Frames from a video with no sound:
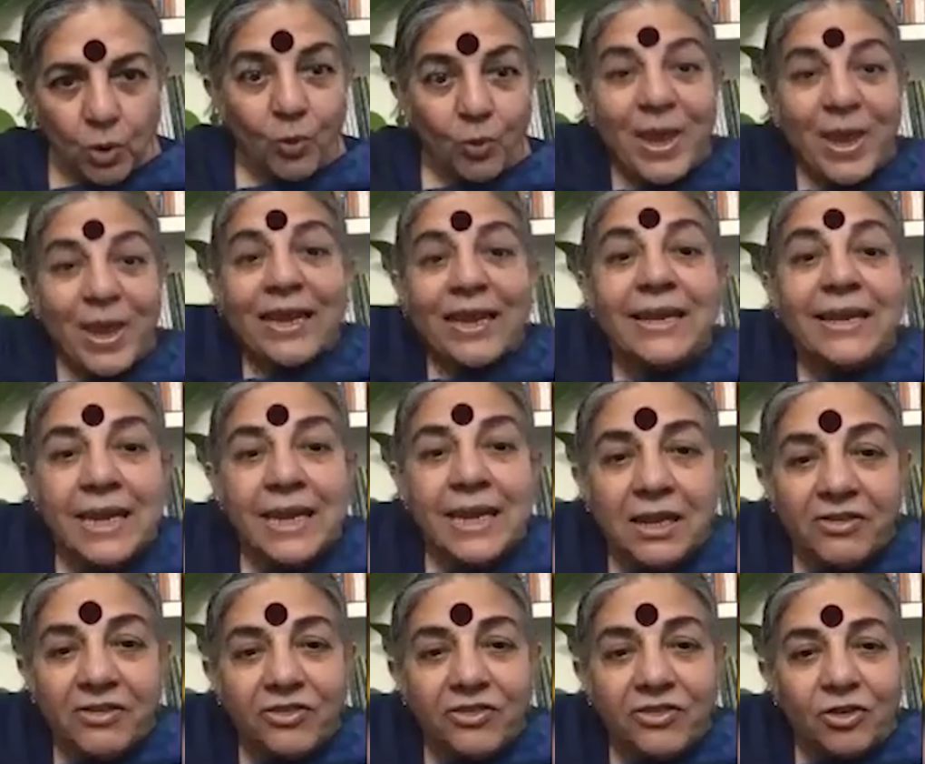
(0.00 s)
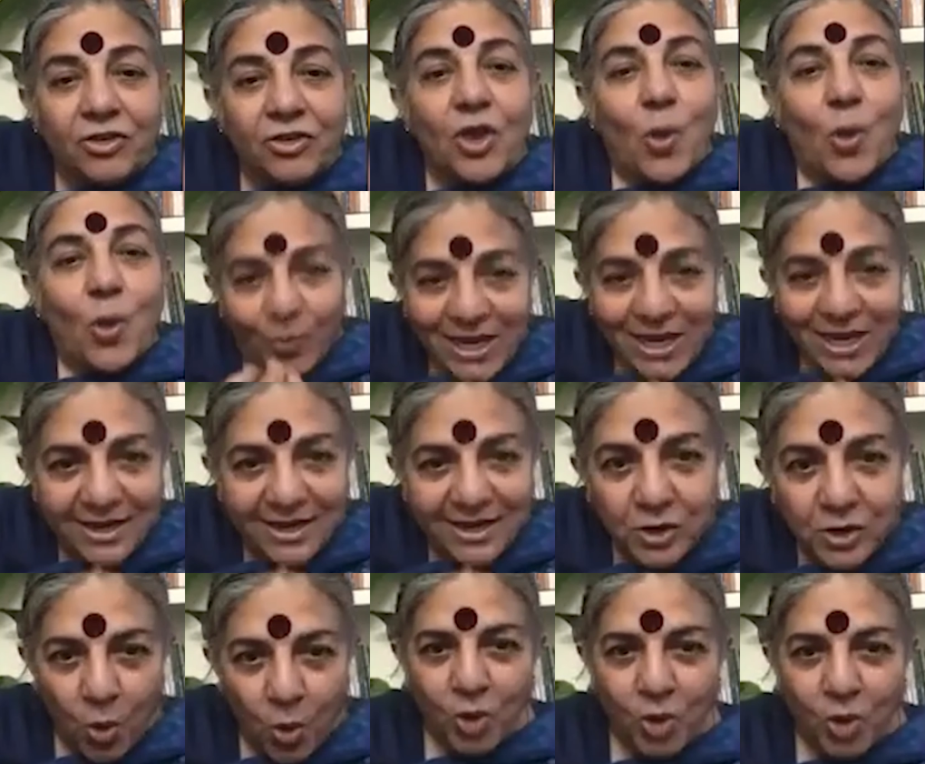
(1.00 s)
We had needs. We needed
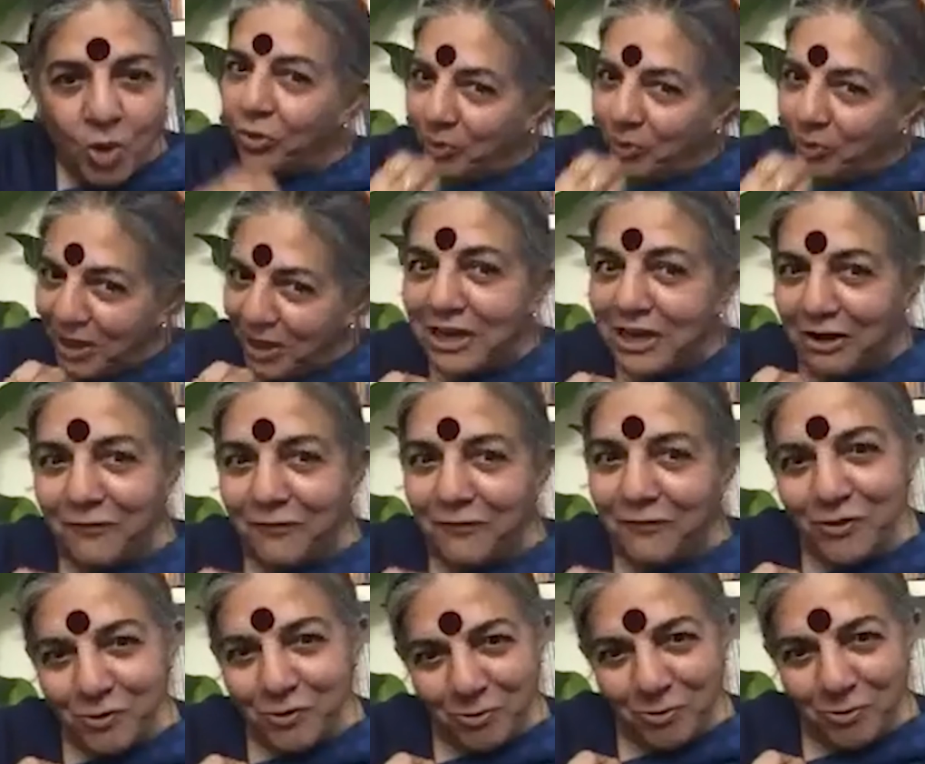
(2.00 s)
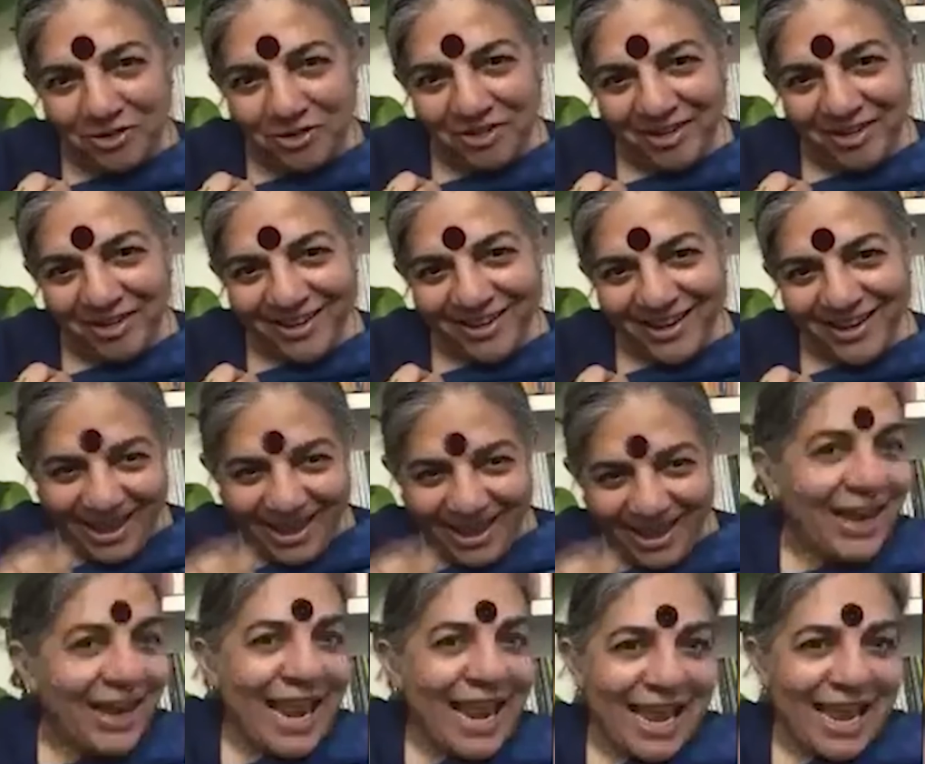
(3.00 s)
water. We needed food. And the
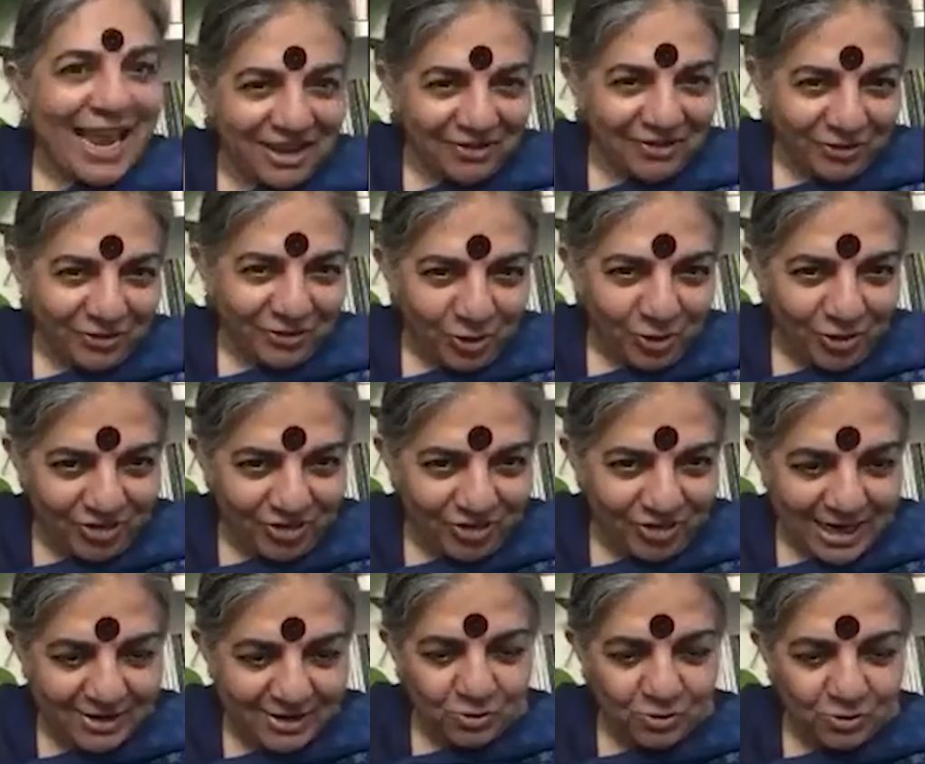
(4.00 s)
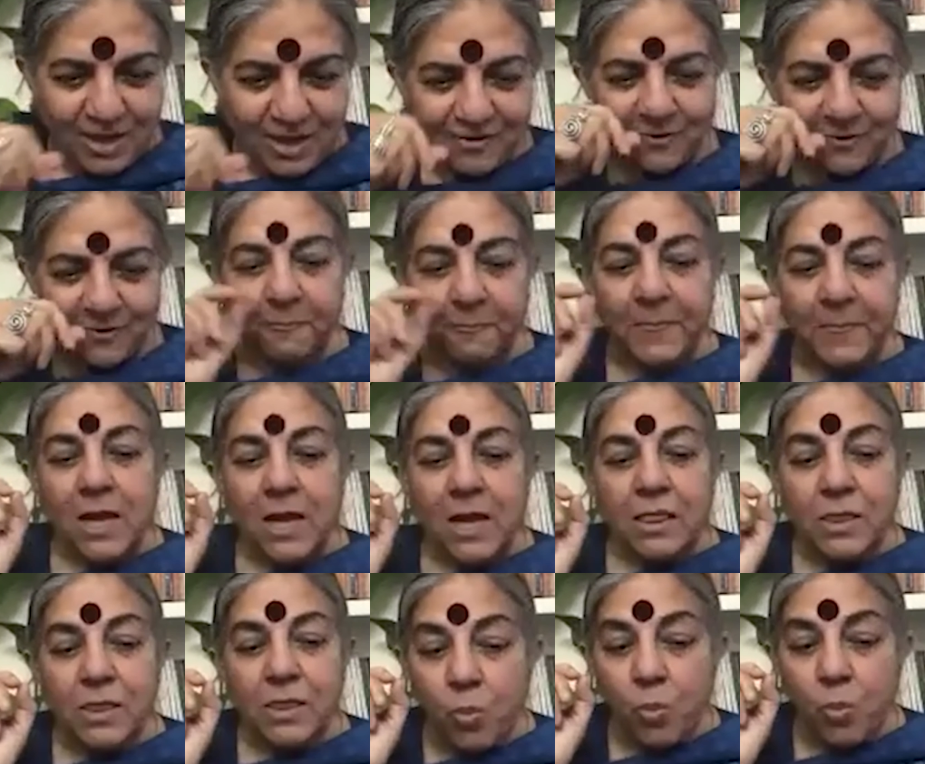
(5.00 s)
land gives all of that to us.
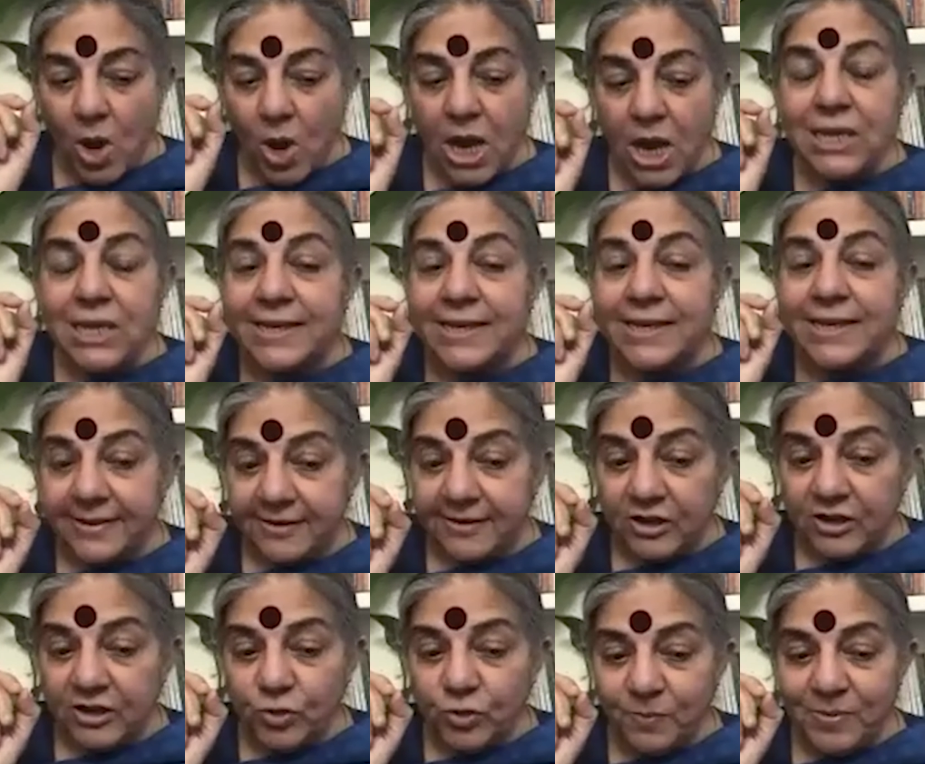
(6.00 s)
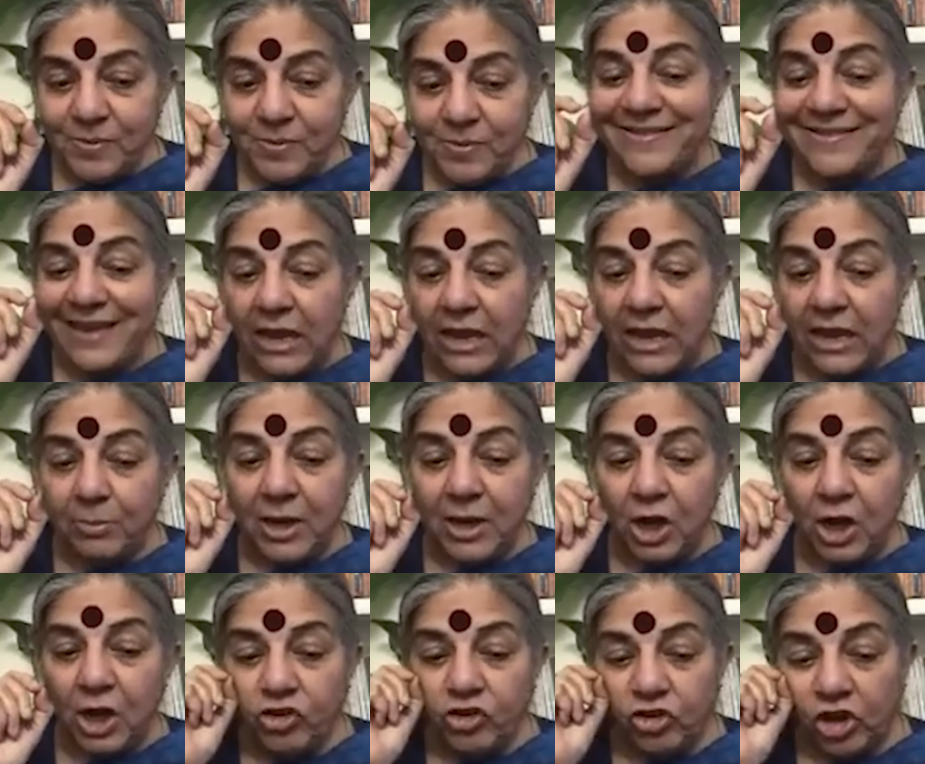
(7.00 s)
The word consume, its
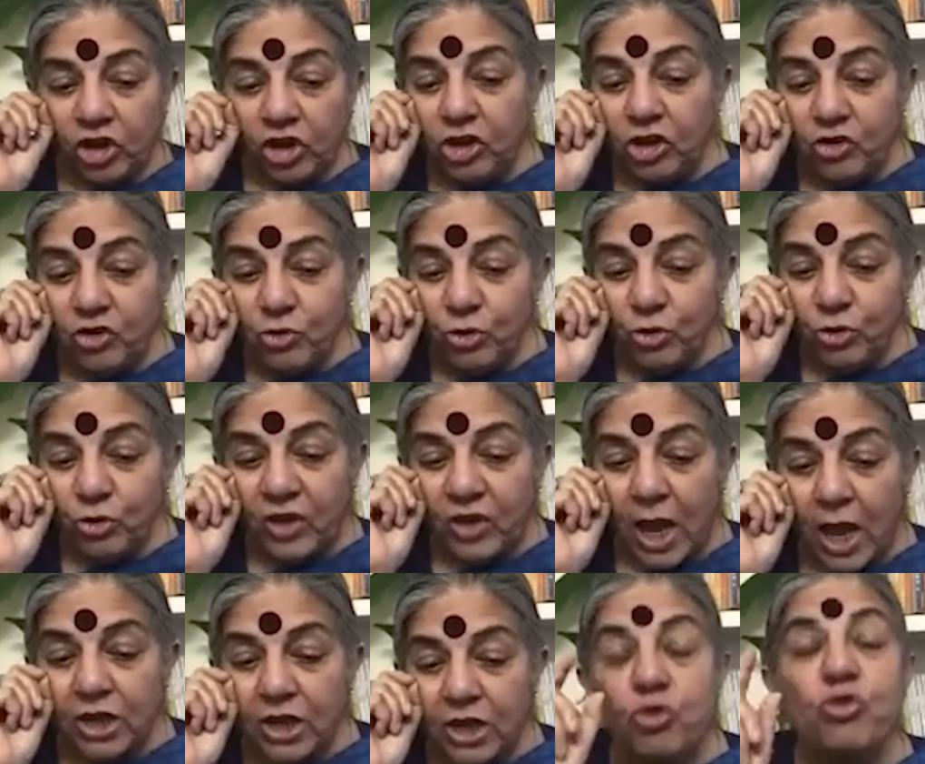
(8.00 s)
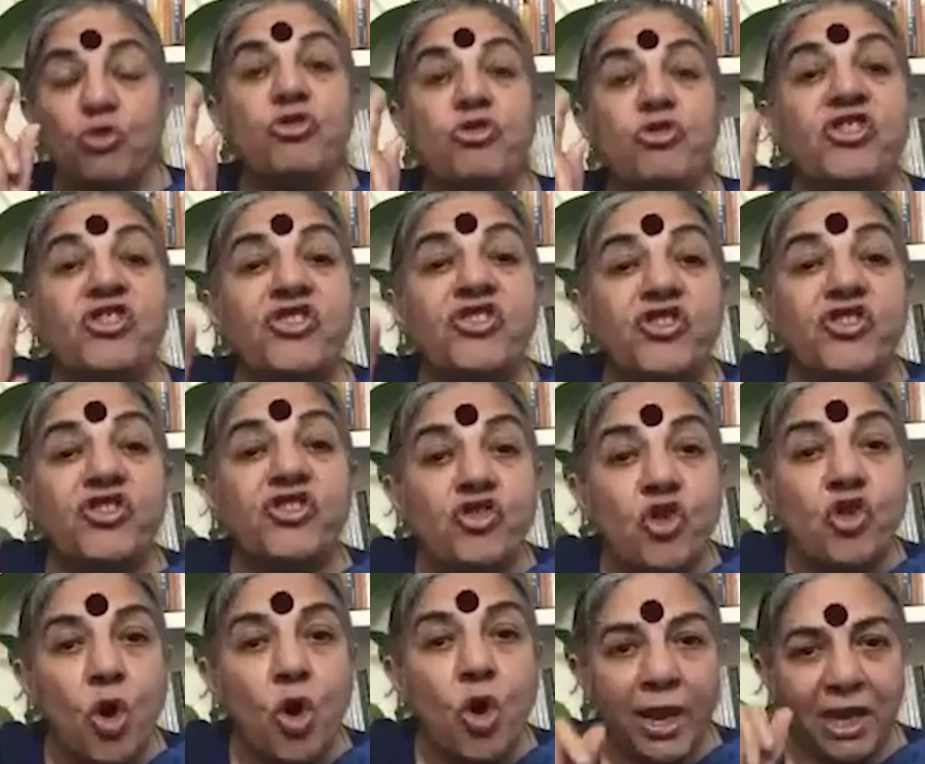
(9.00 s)
etymological roots are to
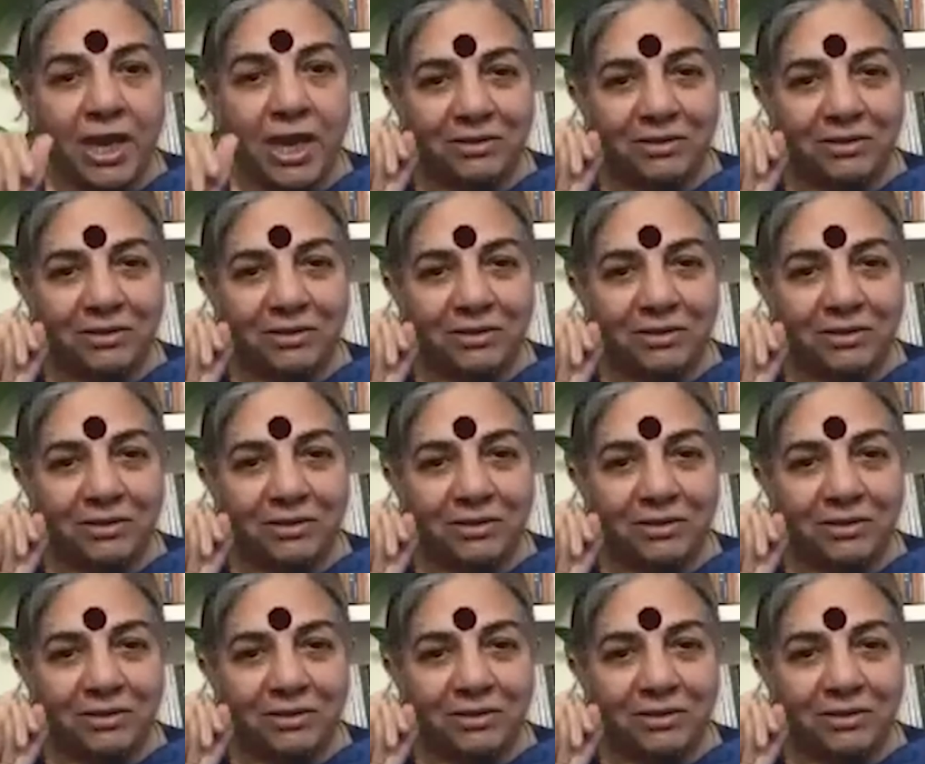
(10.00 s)
destroy.